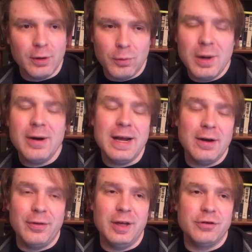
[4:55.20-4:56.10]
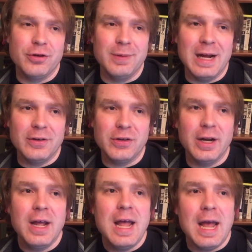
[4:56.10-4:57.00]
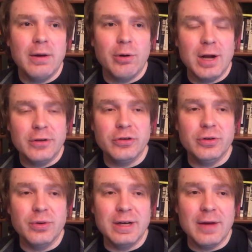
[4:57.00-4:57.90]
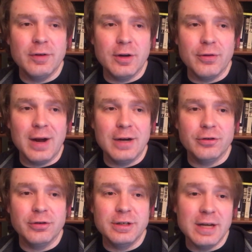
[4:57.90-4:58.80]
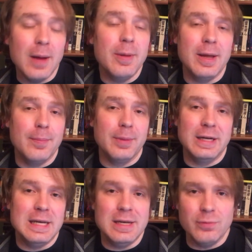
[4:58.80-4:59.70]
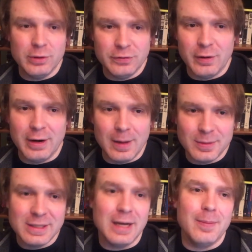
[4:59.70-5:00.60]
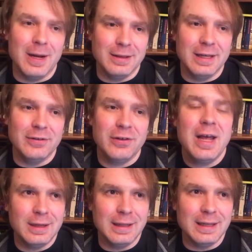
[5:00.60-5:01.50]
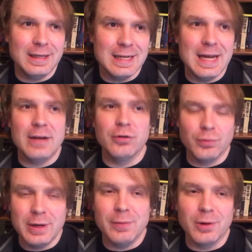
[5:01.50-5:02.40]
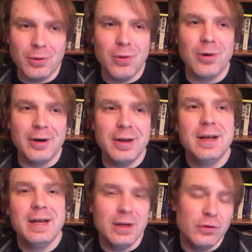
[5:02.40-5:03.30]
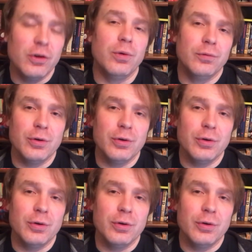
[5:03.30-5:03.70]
they were aware he had a thick German accent and are actually going to have another actor dub him, but he was very upset about this, and then he had to re-record his own